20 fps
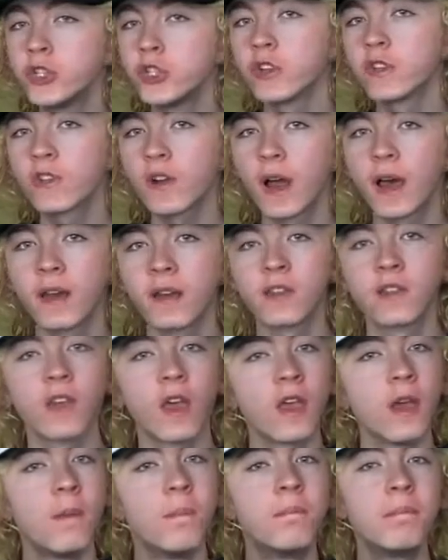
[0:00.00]
just like to
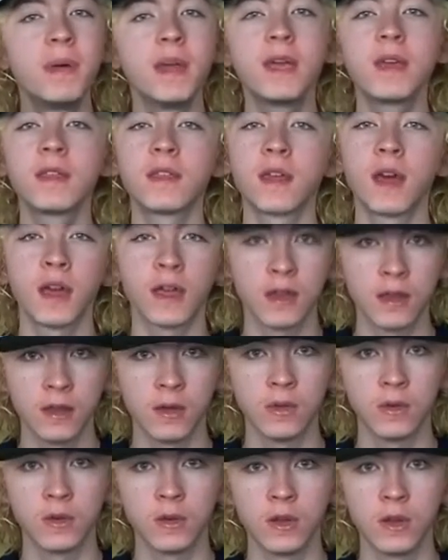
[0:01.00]
say a big thank
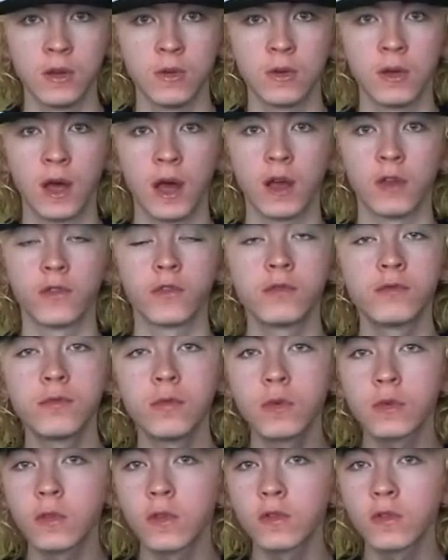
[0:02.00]
you to you guys for
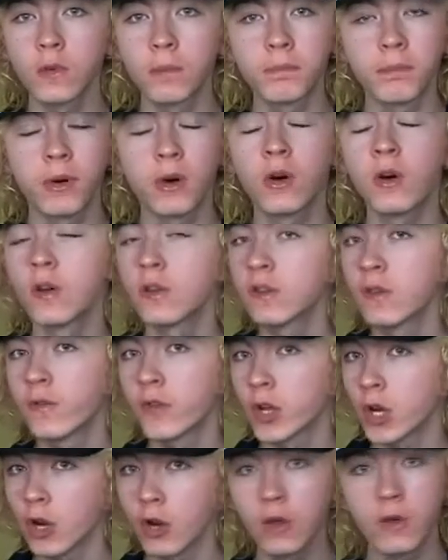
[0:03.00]
all the supportive
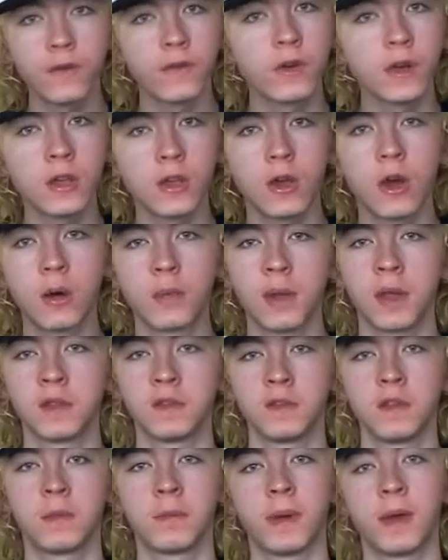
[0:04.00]
and lovely comments
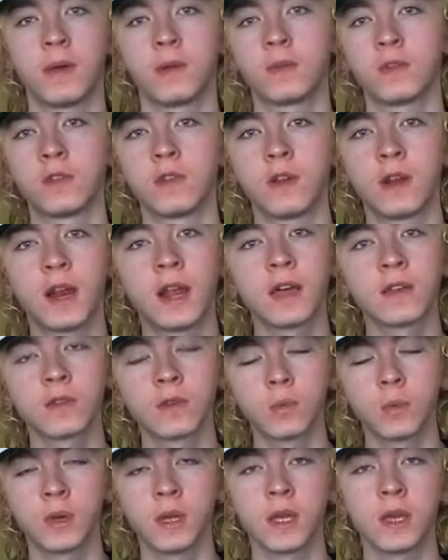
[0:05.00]
you posted
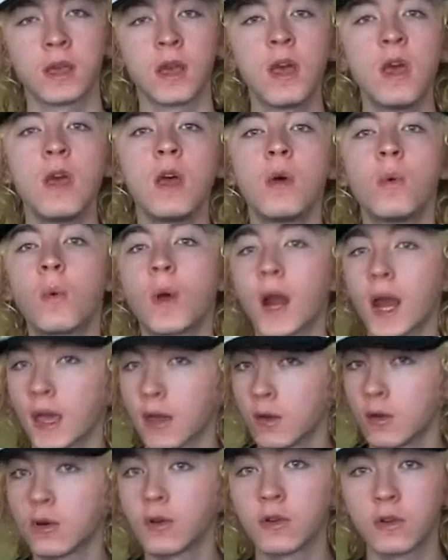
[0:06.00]
last week when I
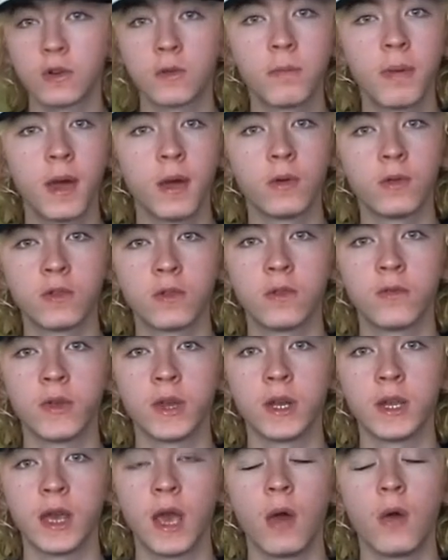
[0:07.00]
couldn't post a
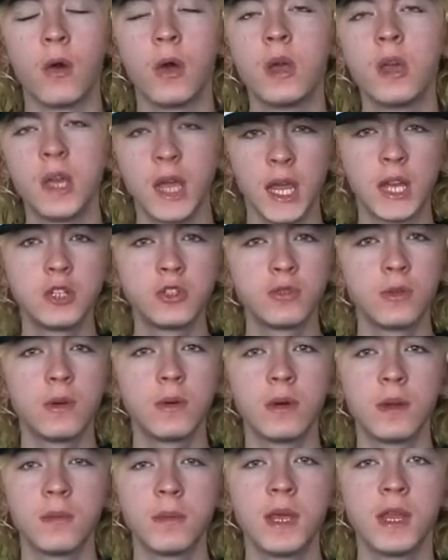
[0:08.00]
video. It
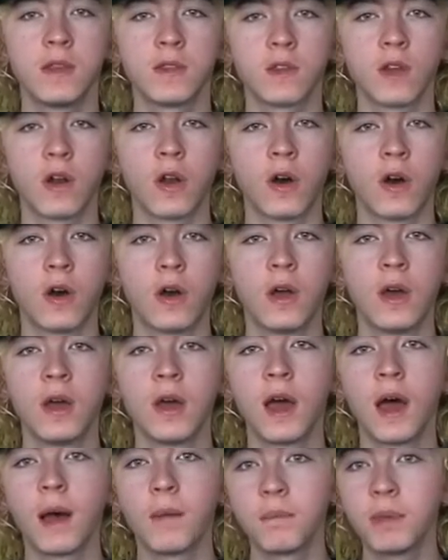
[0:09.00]
truly means a lot,
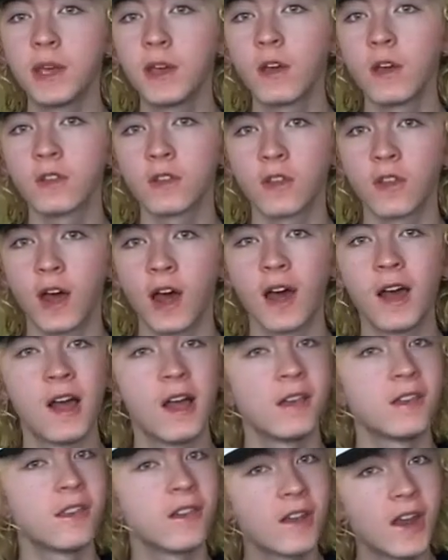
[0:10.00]
and because of that,
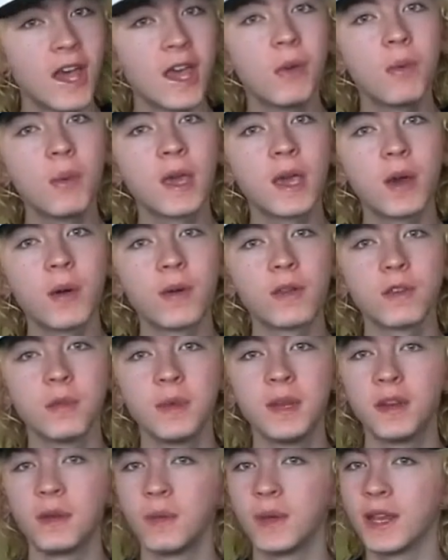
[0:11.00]
today we're going to
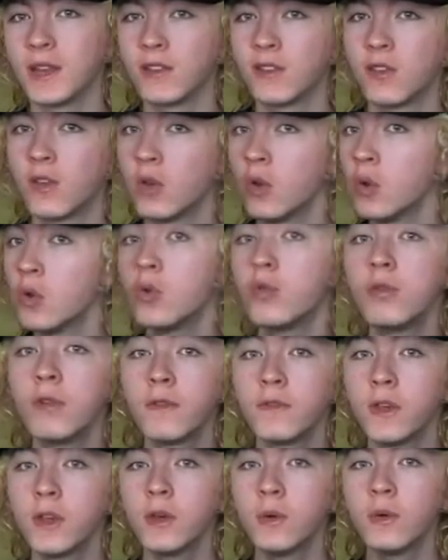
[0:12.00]
be doing 2
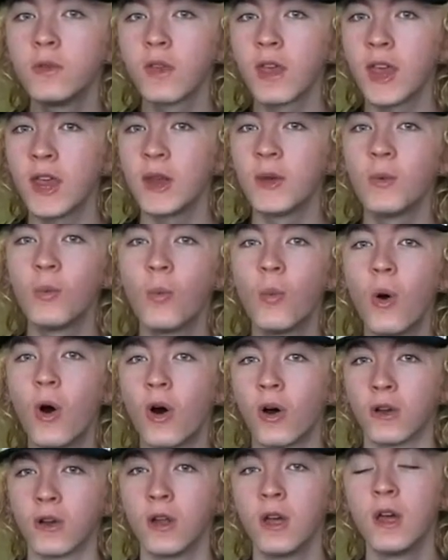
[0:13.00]
reviews in
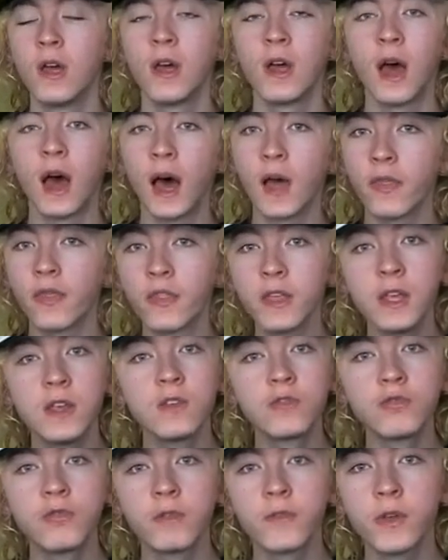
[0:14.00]
one. And
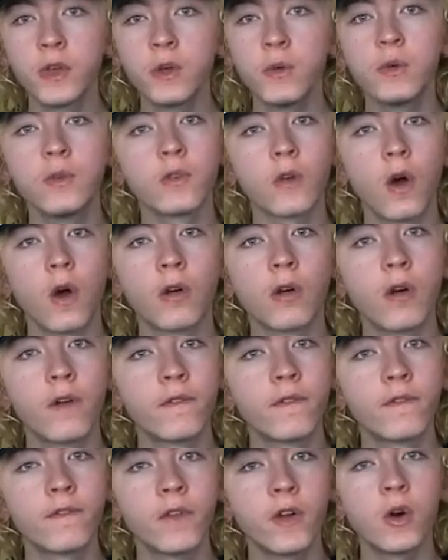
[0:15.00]
these reviews are of
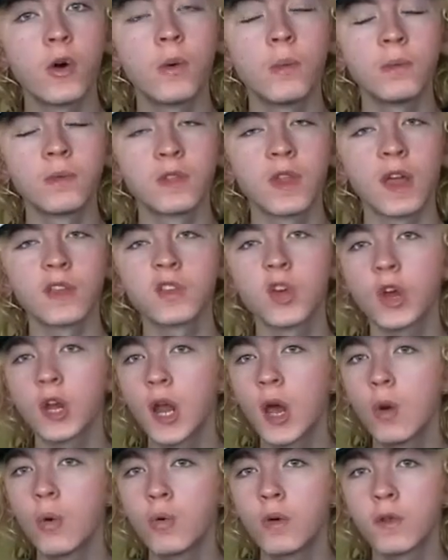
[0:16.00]
films that are
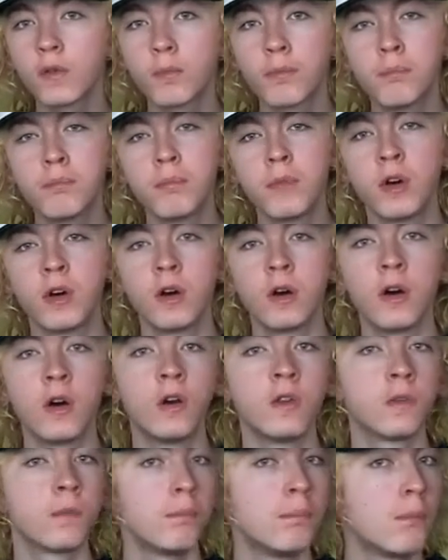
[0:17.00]
known
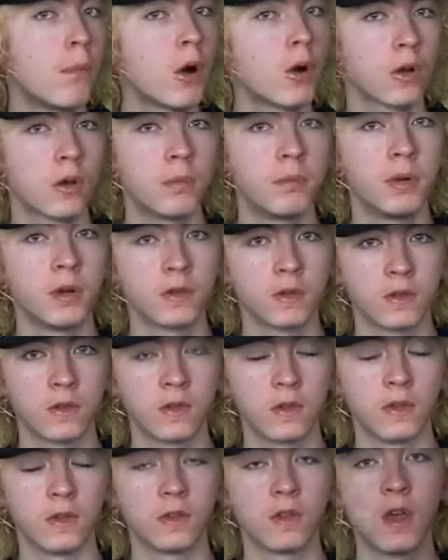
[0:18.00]
as
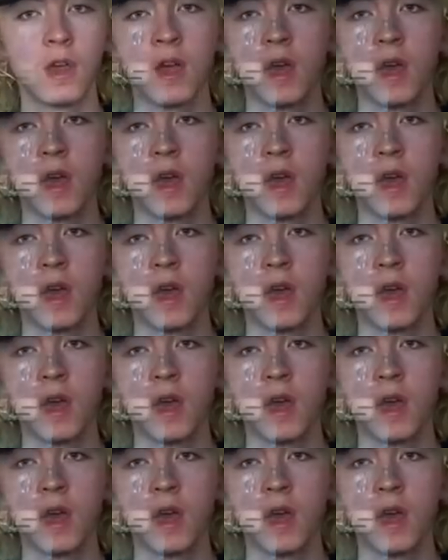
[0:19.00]
mockbusters.